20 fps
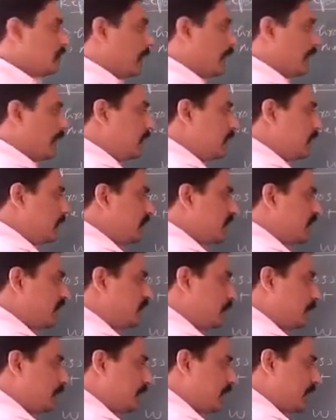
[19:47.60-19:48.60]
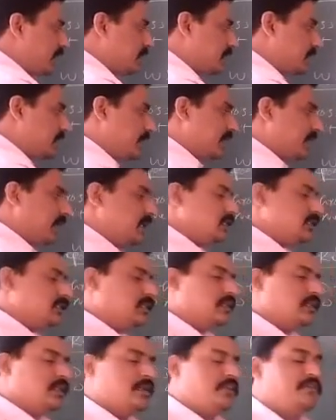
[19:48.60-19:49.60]
and FBX indicates
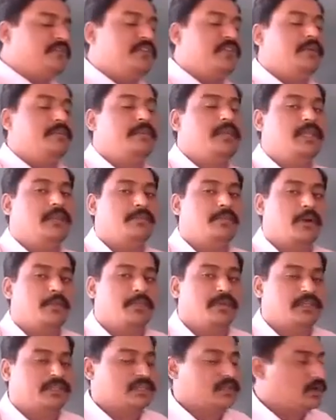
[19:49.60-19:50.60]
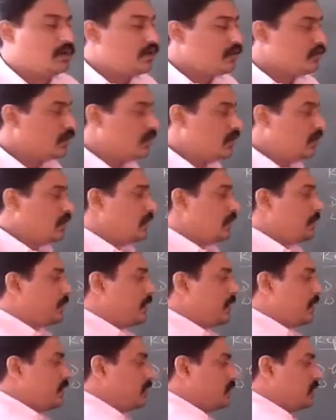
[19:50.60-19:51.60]
female population of
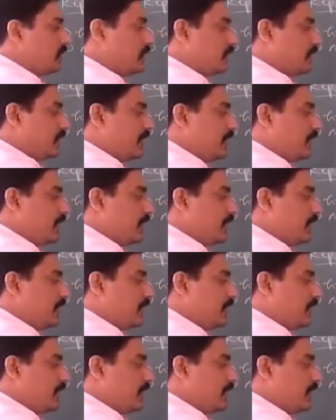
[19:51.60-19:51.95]
particular